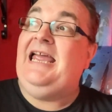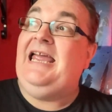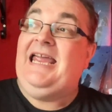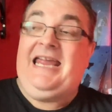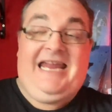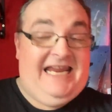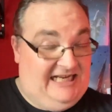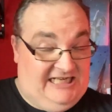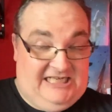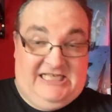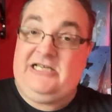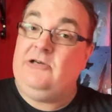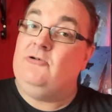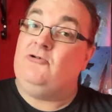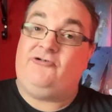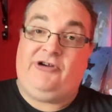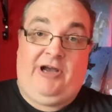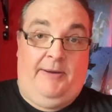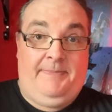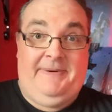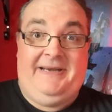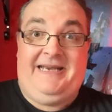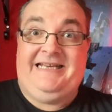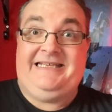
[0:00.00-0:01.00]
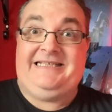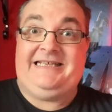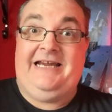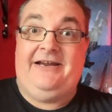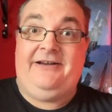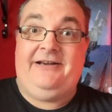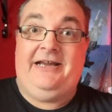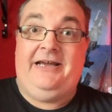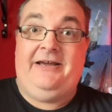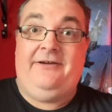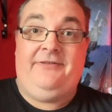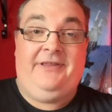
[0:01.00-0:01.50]
It's still crapping it
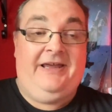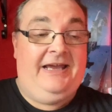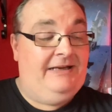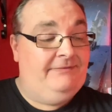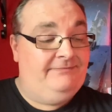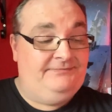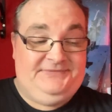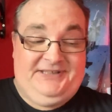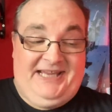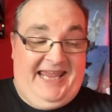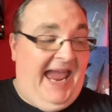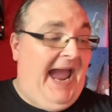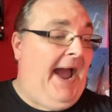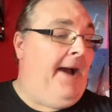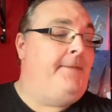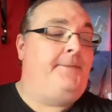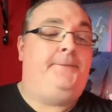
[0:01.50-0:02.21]
down out there. Yeah.